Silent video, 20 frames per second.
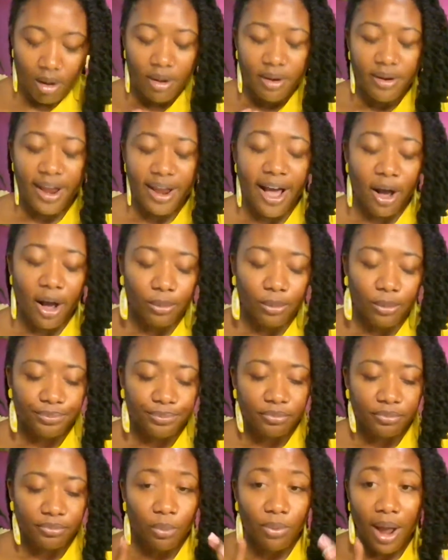Now,
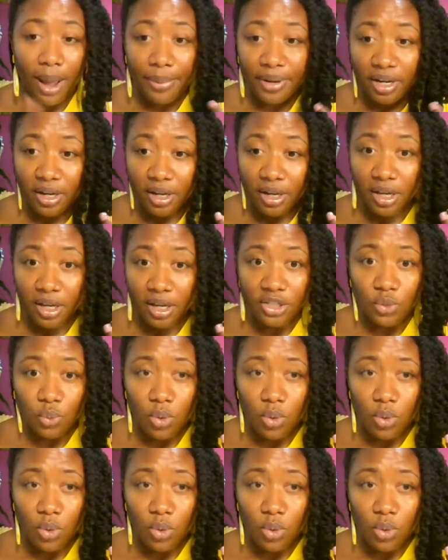Robinhood is